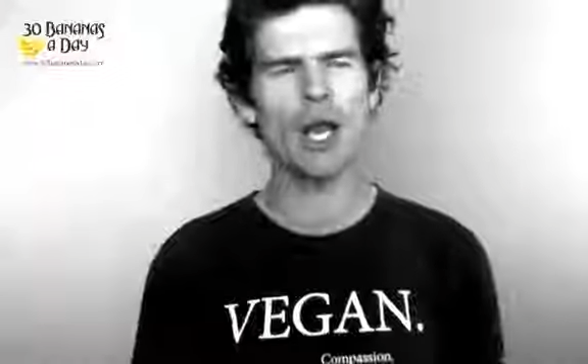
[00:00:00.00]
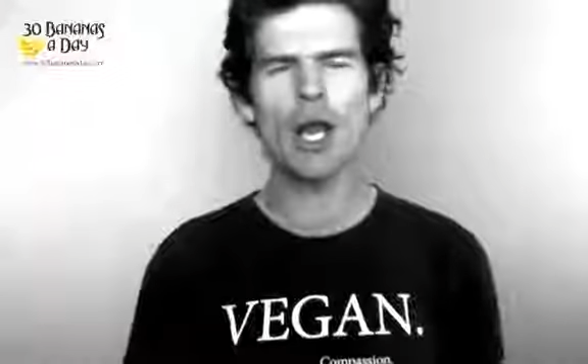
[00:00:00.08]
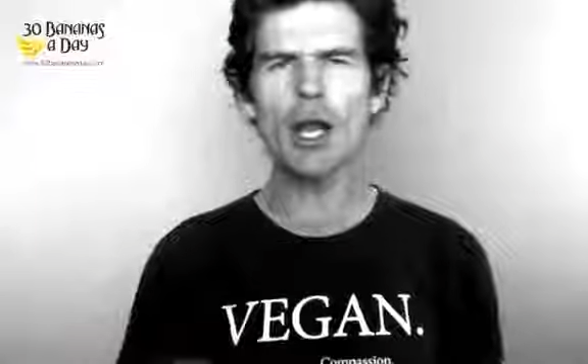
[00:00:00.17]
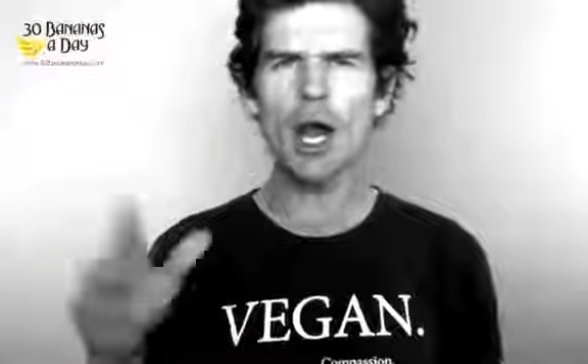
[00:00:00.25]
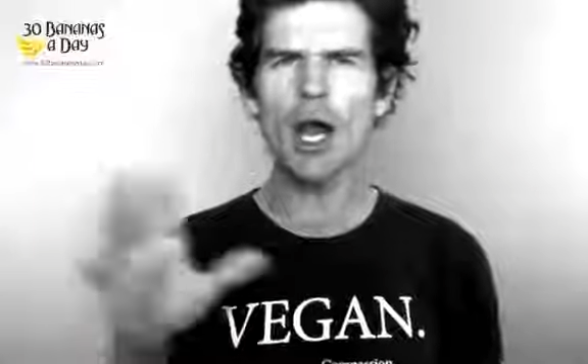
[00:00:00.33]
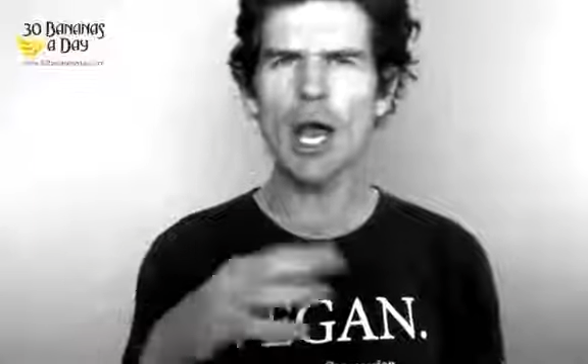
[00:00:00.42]

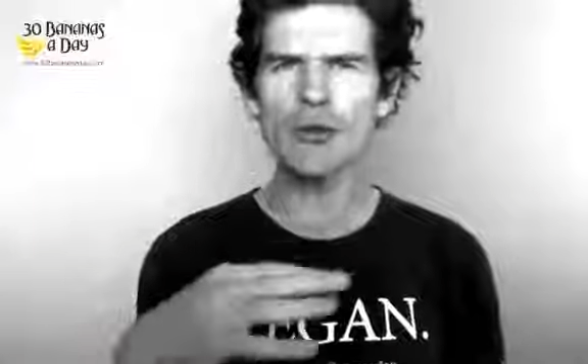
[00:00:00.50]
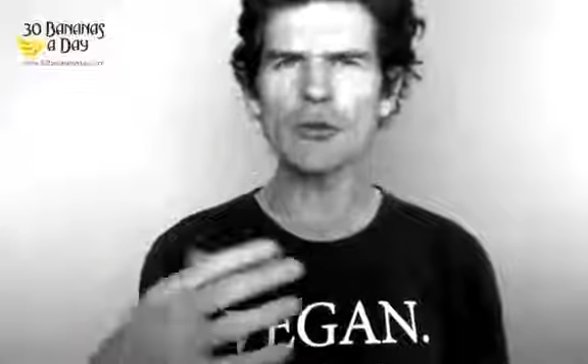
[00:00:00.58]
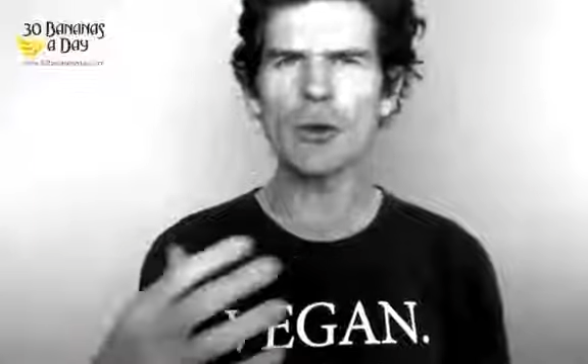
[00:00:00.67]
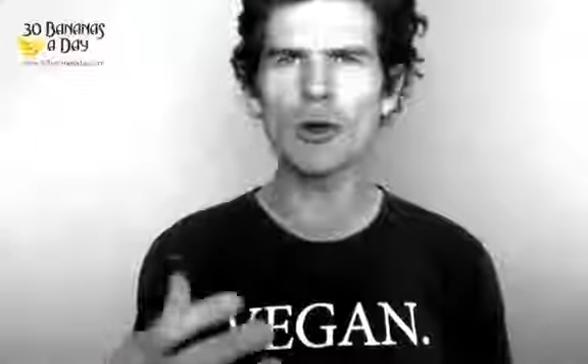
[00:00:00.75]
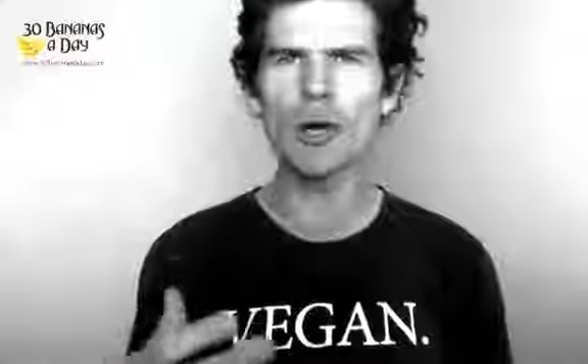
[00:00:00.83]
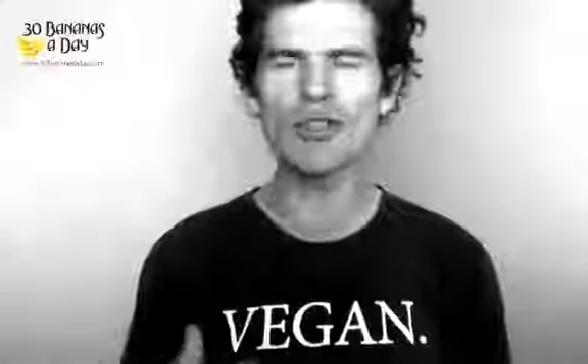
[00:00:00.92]
Answer
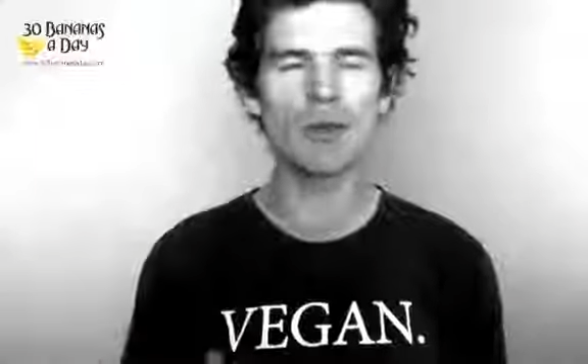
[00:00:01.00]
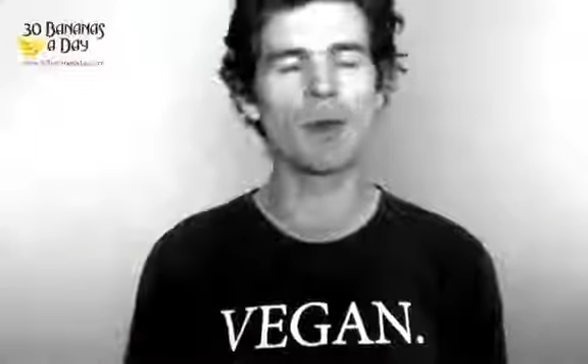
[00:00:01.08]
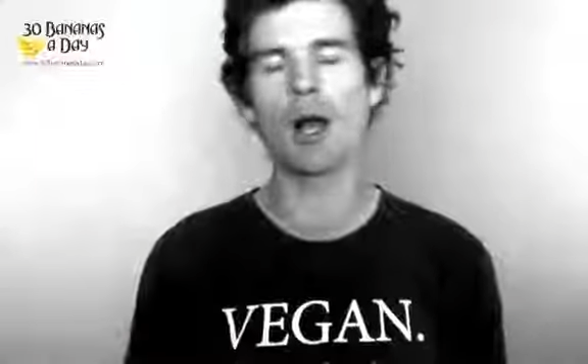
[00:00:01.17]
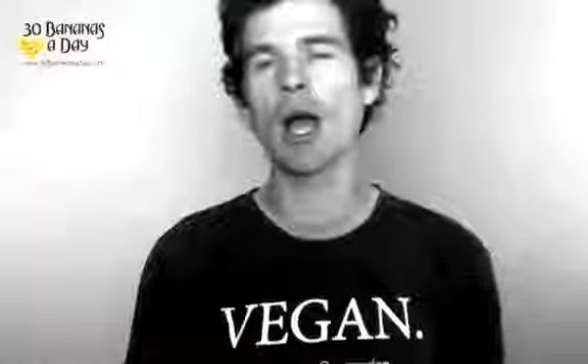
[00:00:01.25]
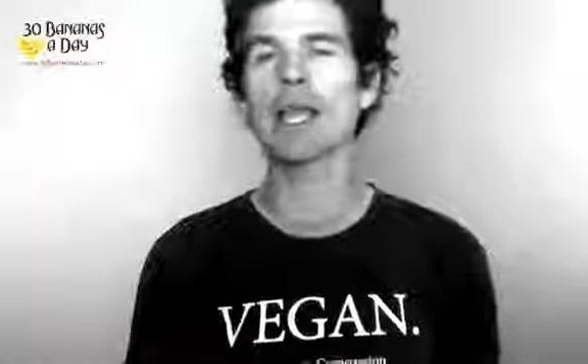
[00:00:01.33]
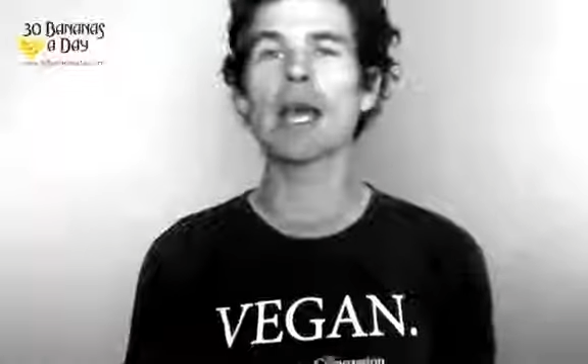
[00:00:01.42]
my question. I'm
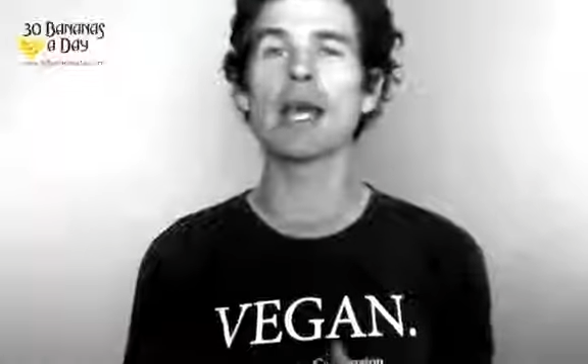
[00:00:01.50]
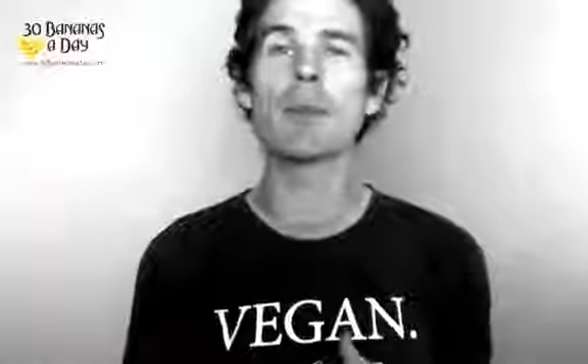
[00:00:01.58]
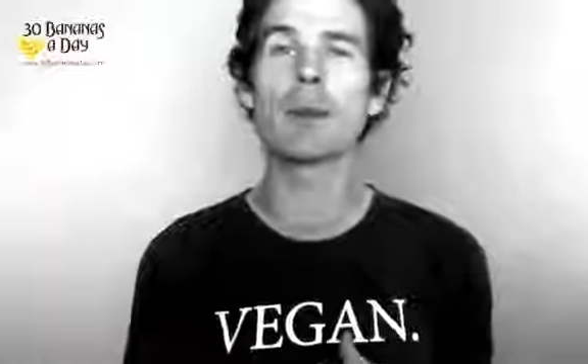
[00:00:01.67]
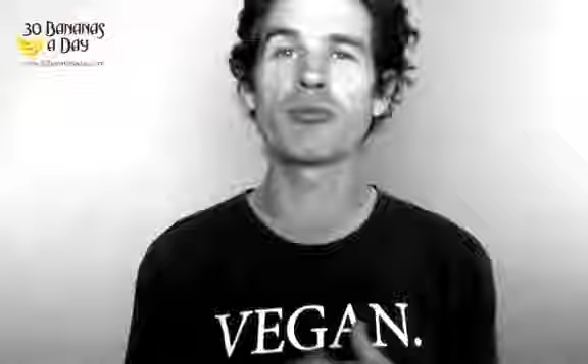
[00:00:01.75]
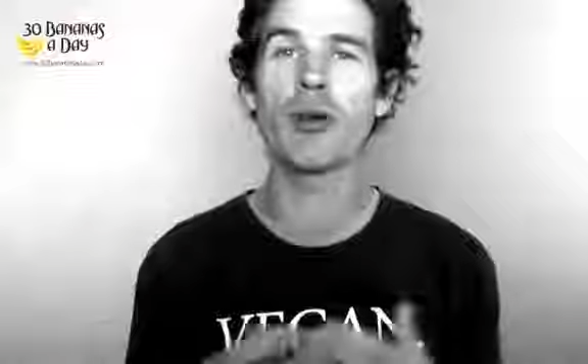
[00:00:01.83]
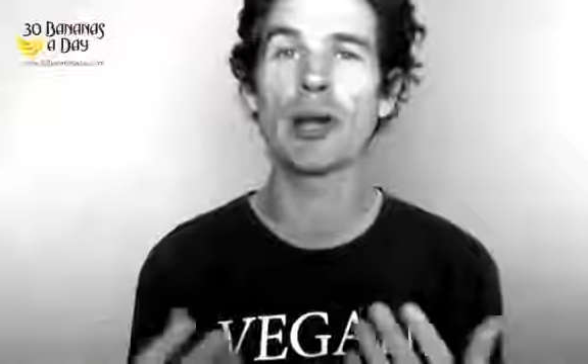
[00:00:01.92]
like, okay, I get
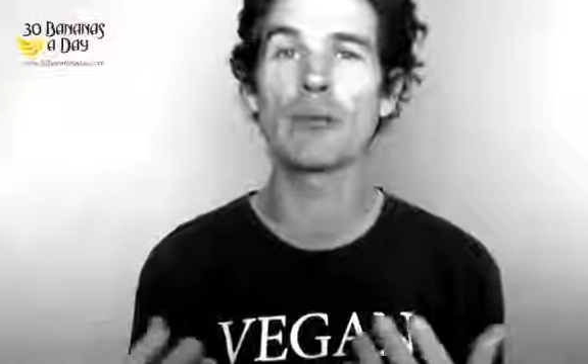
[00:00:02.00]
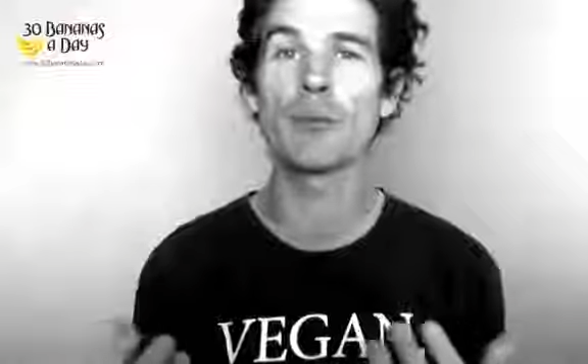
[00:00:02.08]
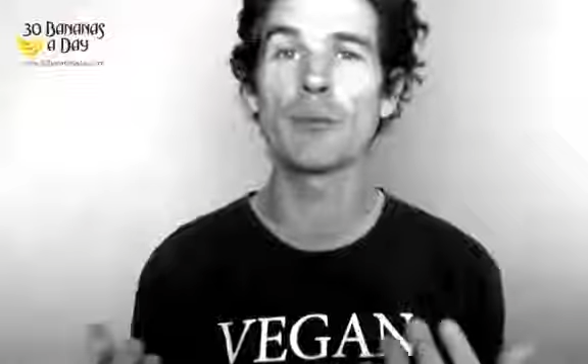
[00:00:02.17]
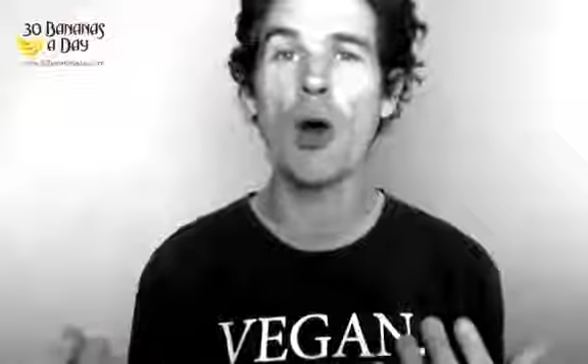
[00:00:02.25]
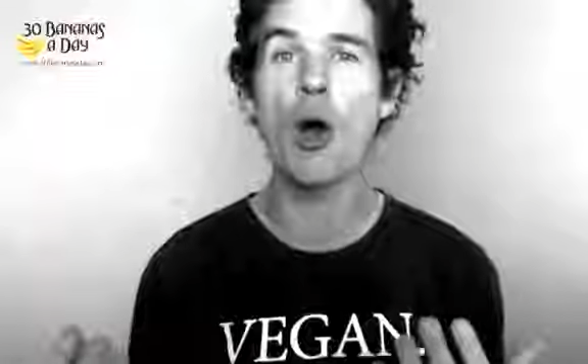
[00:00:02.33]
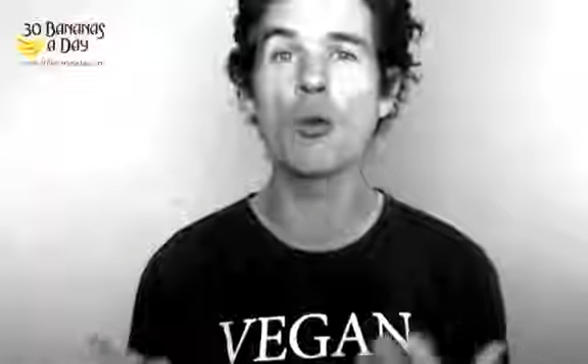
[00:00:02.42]
my protein
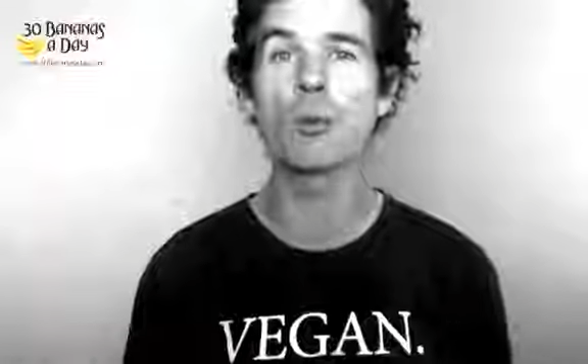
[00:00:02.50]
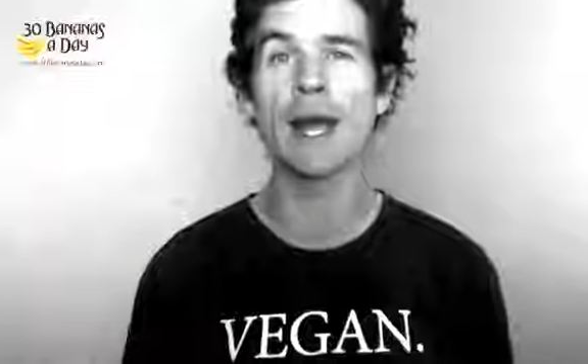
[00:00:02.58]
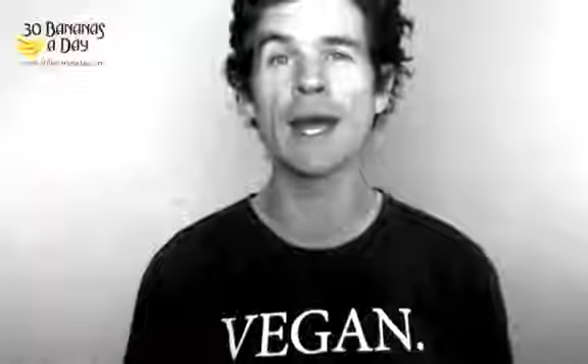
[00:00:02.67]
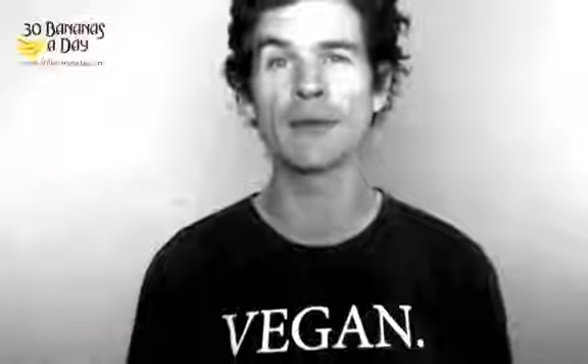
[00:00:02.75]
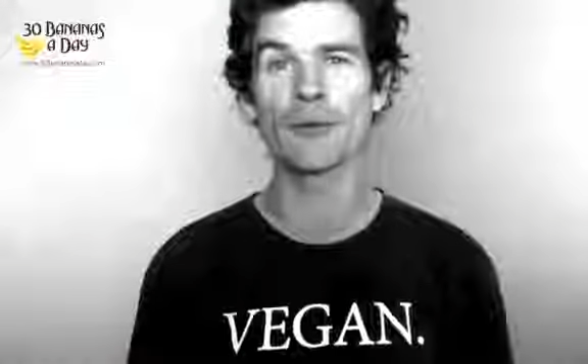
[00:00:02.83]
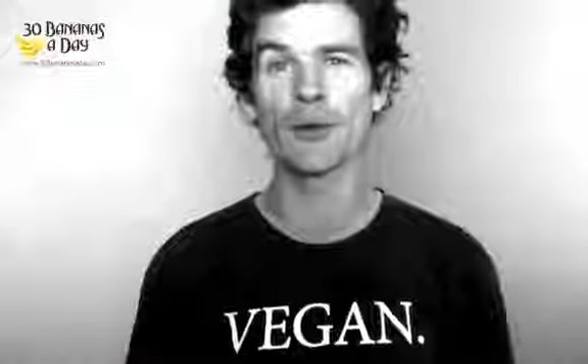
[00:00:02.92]
from whole
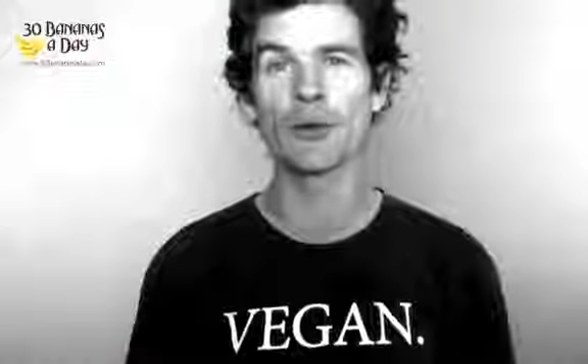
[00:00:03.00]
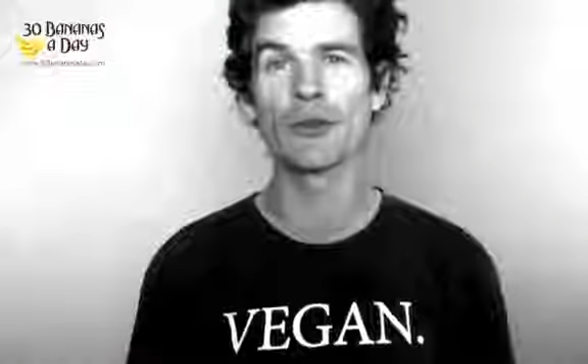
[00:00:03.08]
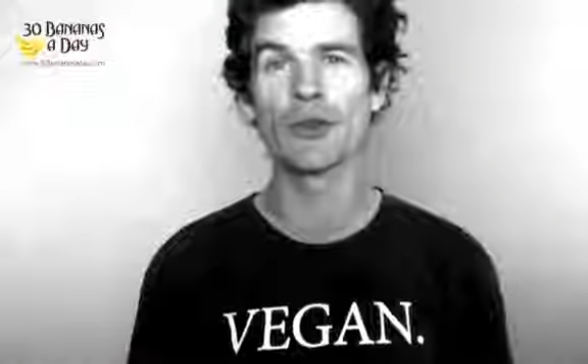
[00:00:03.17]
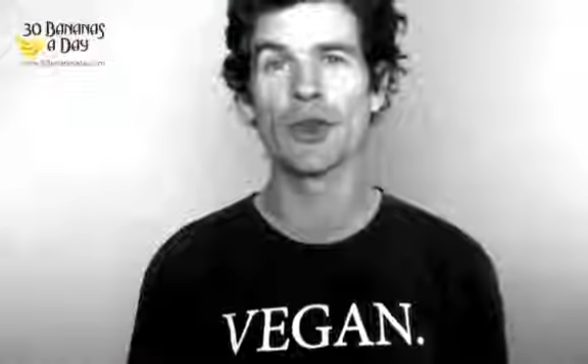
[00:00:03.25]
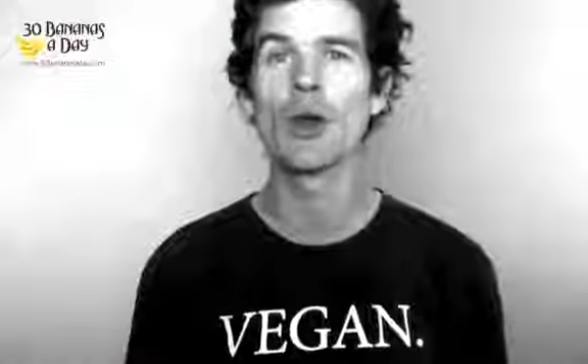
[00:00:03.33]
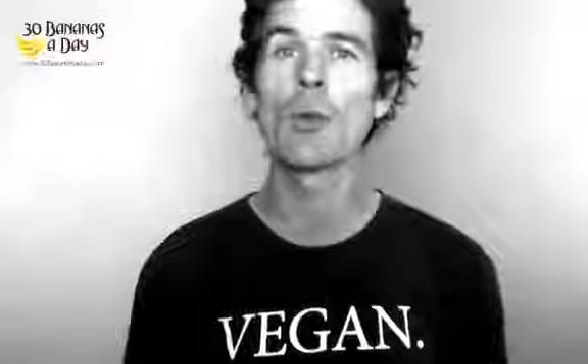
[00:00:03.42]
plant
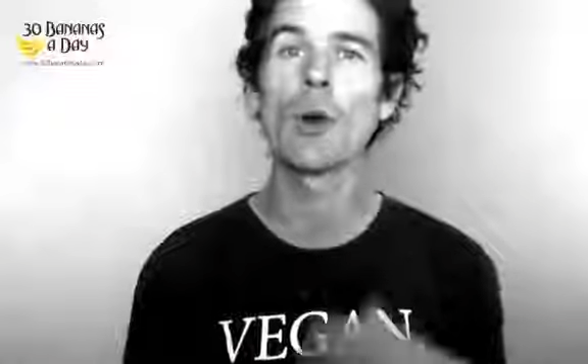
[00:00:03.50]
foods.